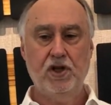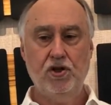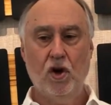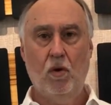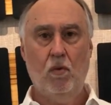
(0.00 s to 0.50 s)

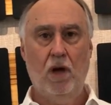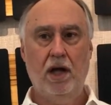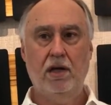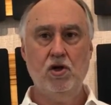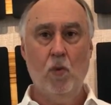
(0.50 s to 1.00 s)
you
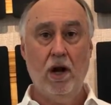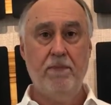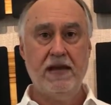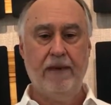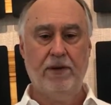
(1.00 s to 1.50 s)
want to
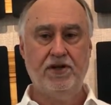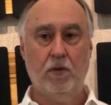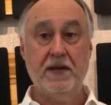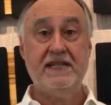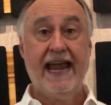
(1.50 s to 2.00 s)
be able to
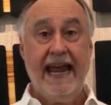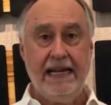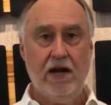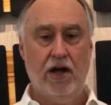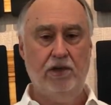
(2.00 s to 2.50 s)
retain
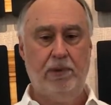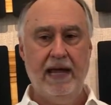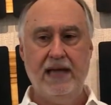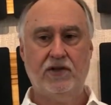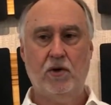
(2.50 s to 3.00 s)
it on the
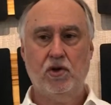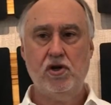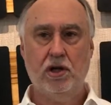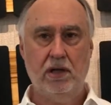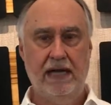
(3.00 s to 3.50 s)
plant, so you
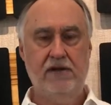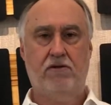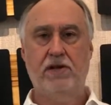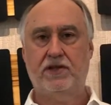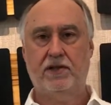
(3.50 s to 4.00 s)
can
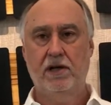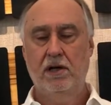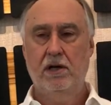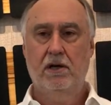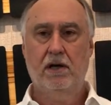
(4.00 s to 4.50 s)
increase
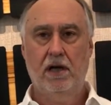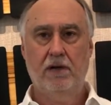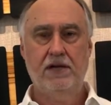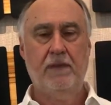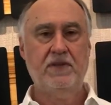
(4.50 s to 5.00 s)

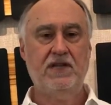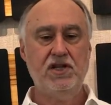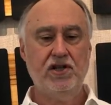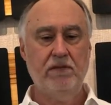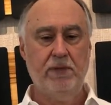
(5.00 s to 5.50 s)

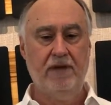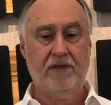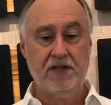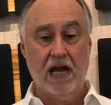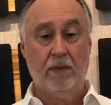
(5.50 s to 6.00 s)
deposition, but if
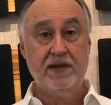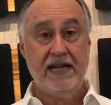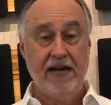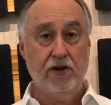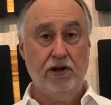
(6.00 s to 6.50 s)
it's not
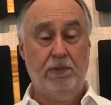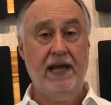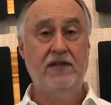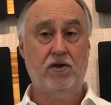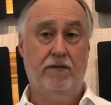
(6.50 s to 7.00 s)
retained on the
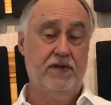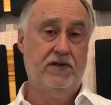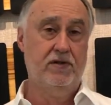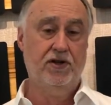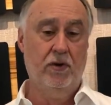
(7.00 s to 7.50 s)
plant surface,
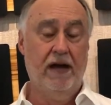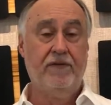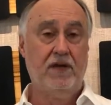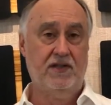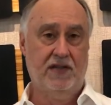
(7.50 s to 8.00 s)
there's no
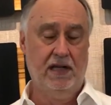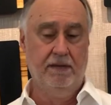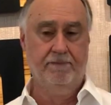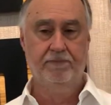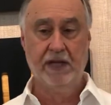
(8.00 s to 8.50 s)
efficacy
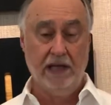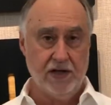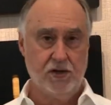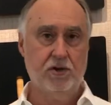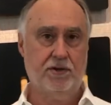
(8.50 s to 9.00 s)

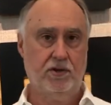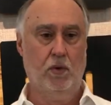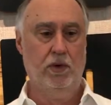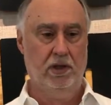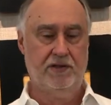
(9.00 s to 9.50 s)
unless your
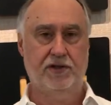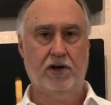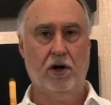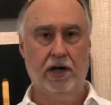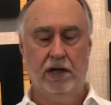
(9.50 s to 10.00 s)
soil is the
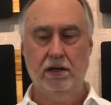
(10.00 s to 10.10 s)
target.